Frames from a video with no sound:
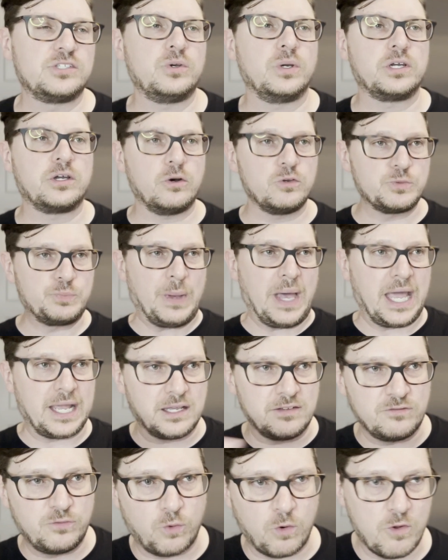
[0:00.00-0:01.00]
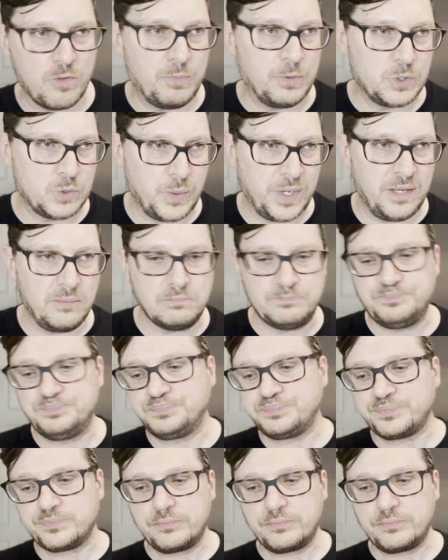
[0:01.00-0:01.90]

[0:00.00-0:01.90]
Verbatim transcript: So it goes back and forth between